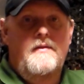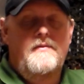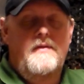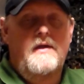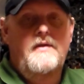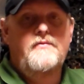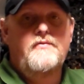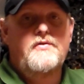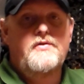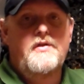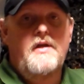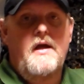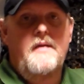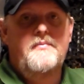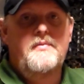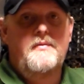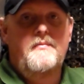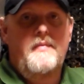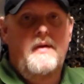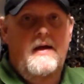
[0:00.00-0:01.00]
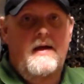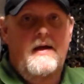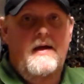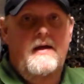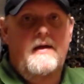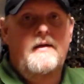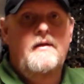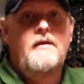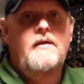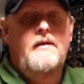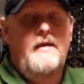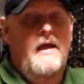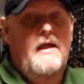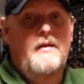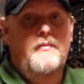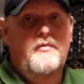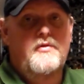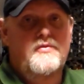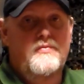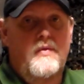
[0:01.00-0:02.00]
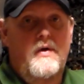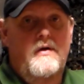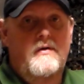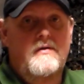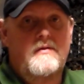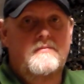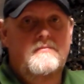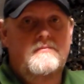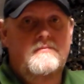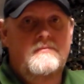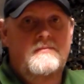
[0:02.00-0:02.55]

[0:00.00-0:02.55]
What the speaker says: Thanks for stopping by Caliber's Welcome.